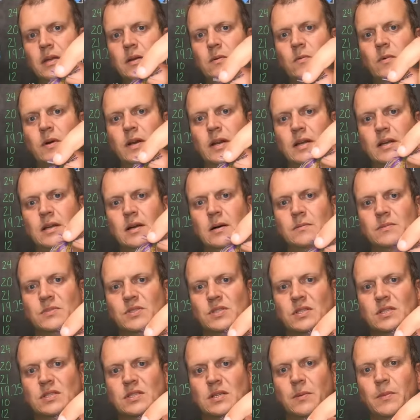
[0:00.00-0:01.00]
when it
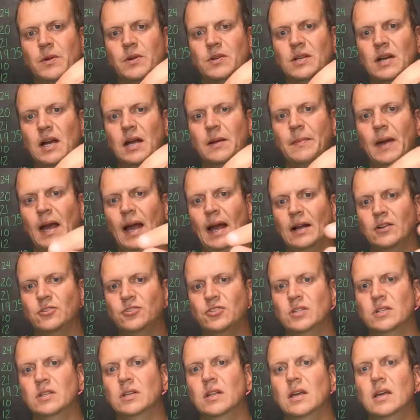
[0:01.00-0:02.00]
comes to summertime
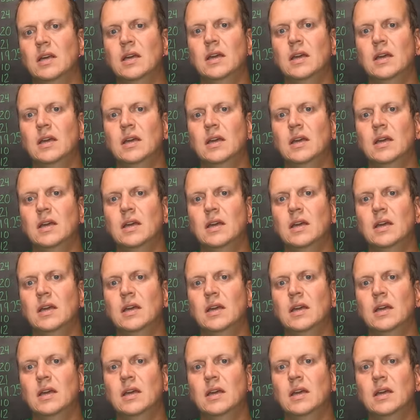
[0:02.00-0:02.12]
action.